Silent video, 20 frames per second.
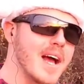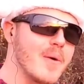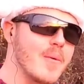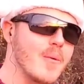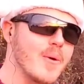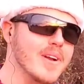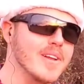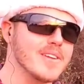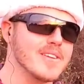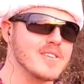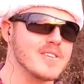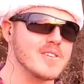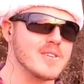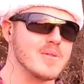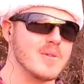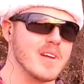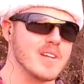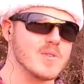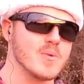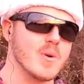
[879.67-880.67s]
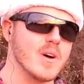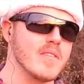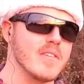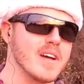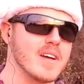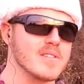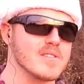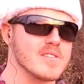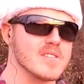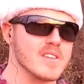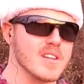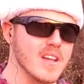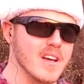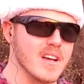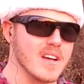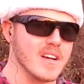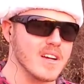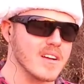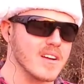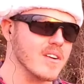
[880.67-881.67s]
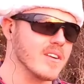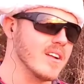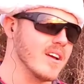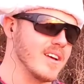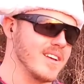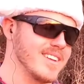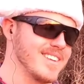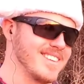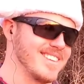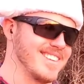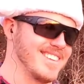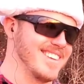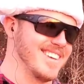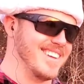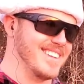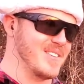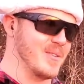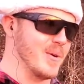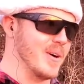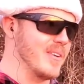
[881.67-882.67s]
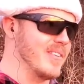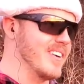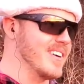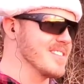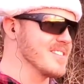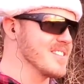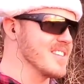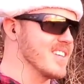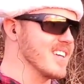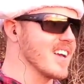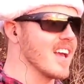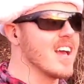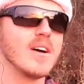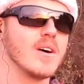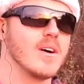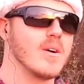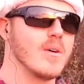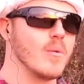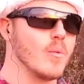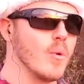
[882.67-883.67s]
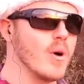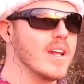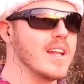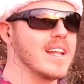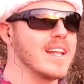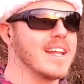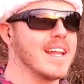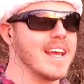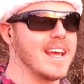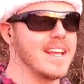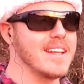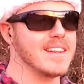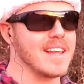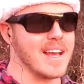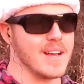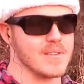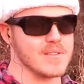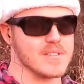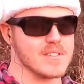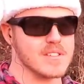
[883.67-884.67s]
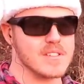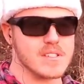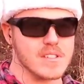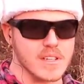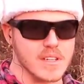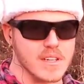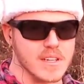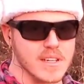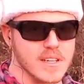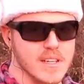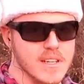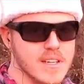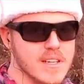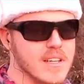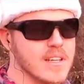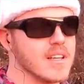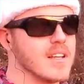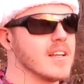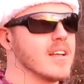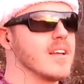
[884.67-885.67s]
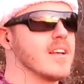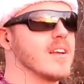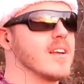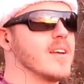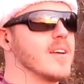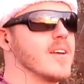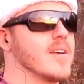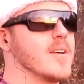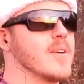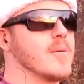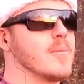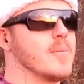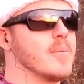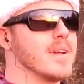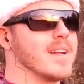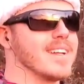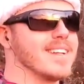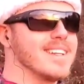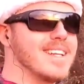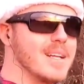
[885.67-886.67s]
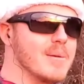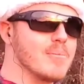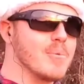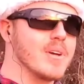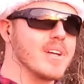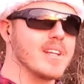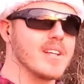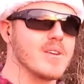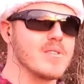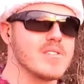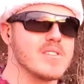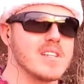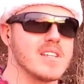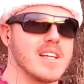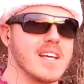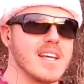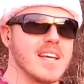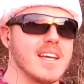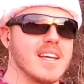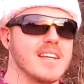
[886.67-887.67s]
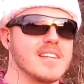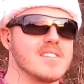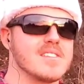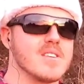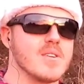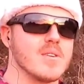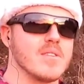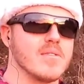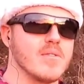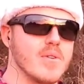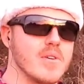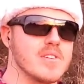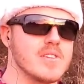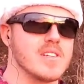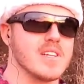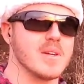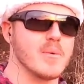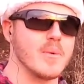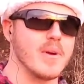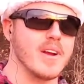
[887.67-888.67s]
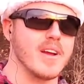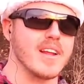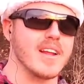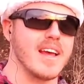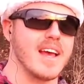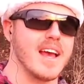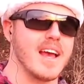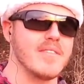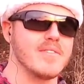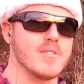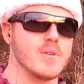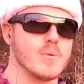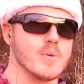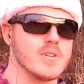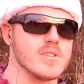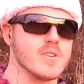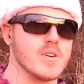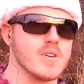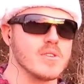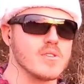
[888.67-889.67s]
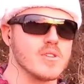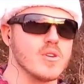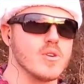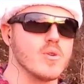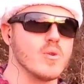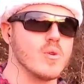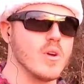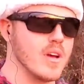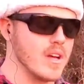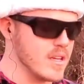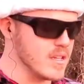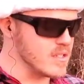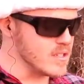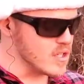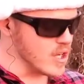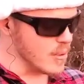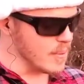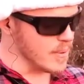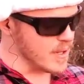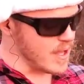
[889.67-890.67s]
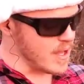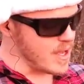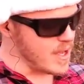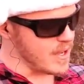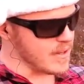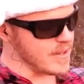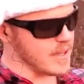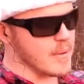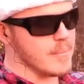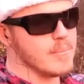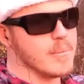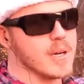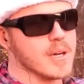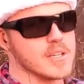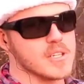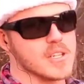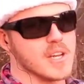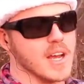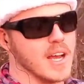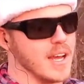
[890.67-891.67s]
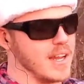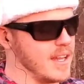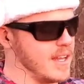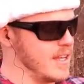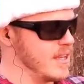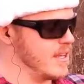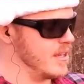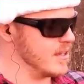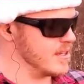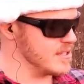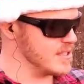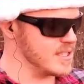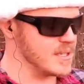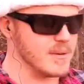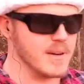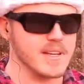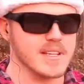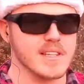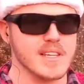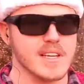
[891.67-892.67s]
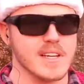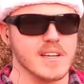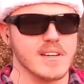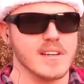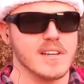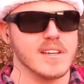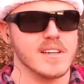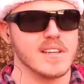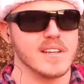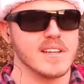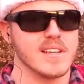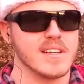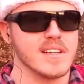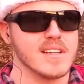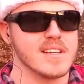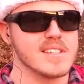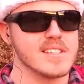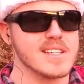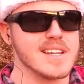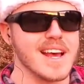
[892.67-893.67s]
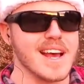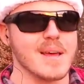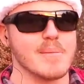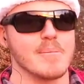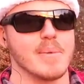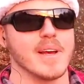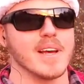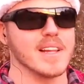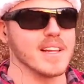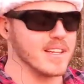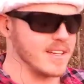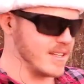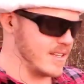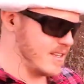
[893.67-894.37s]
wanted to shoot a 12-ounce slug, or not a 12-ounce slug, 1 1/8 ounce slug. But I didn't bring those today, so unfortunately we're gonna have to resort to double alt buckshot. You see right there, it's 9 pellet